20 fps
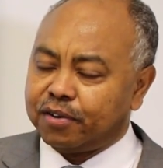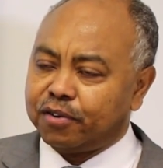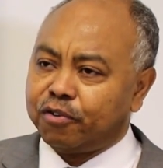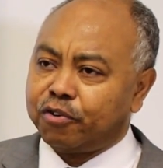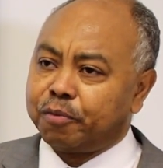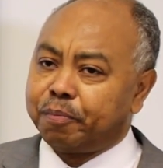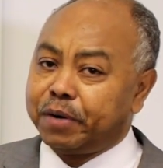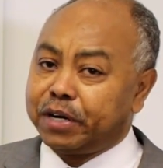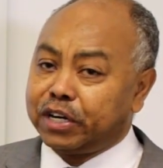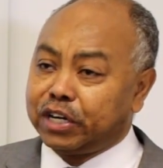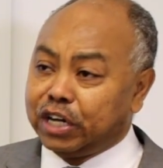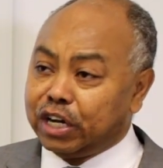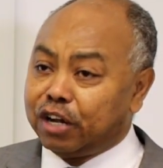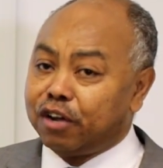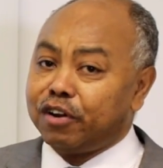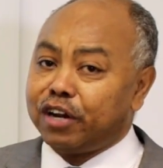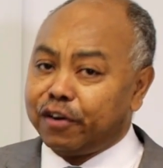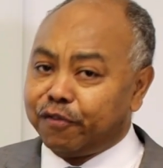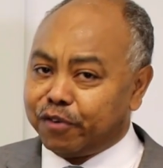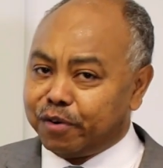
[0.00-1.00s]
or
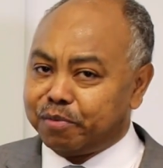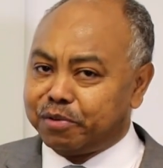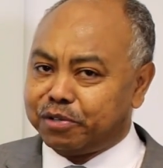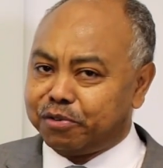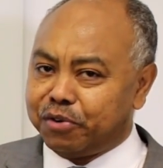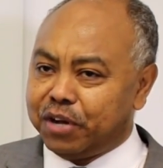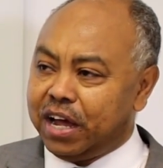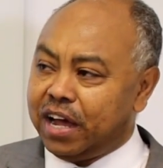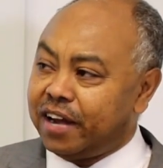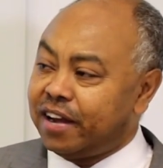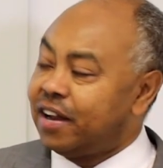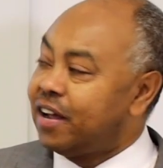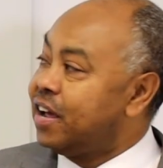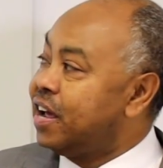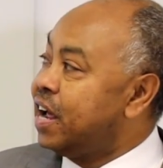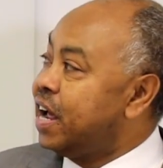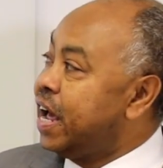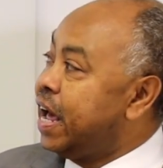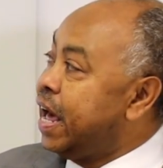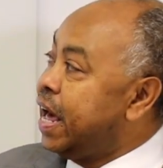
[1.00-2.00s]
particularly from Sudan,
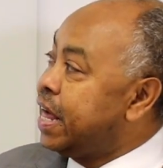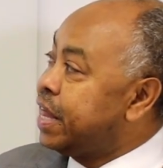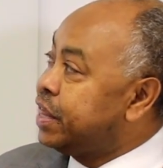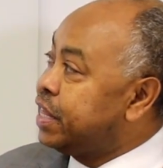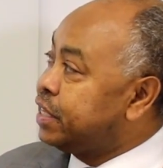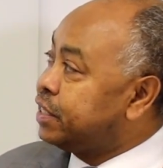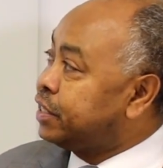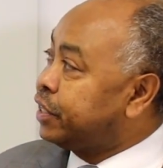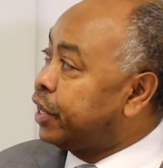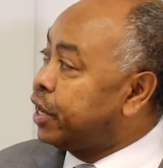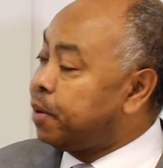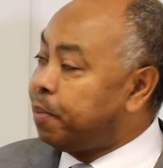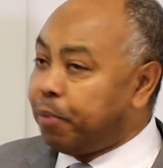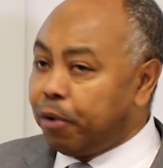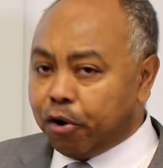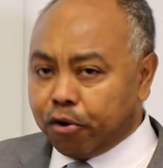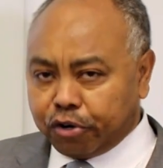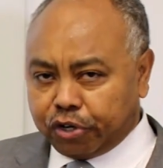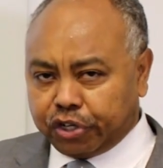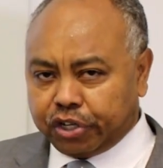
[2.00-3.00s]
this
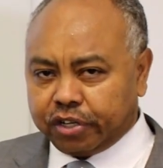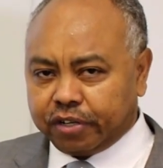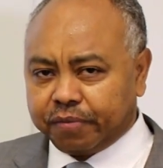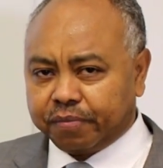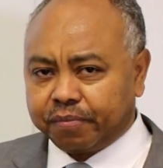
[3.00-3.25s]
report,